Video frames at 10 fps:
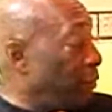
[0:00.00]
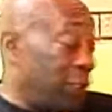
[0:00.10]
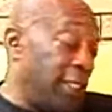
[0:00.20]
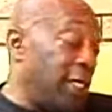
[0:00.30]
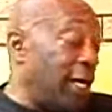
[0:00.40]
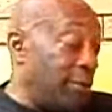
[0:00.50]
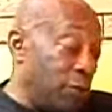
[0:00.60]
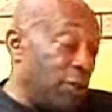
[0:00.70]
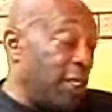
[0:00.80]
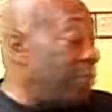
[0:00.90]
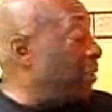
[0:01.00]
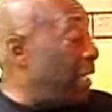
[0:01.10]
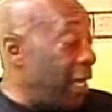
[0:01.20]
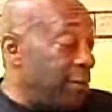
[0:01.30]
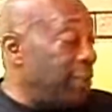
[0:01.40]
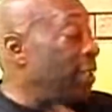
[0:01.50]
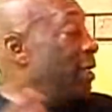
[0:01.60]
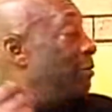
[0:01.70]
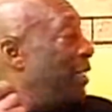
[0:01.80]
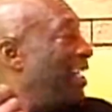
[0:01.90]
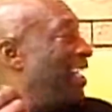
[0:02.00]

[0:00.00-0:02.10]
Well, he did a lot more things with a hammer. Yeah.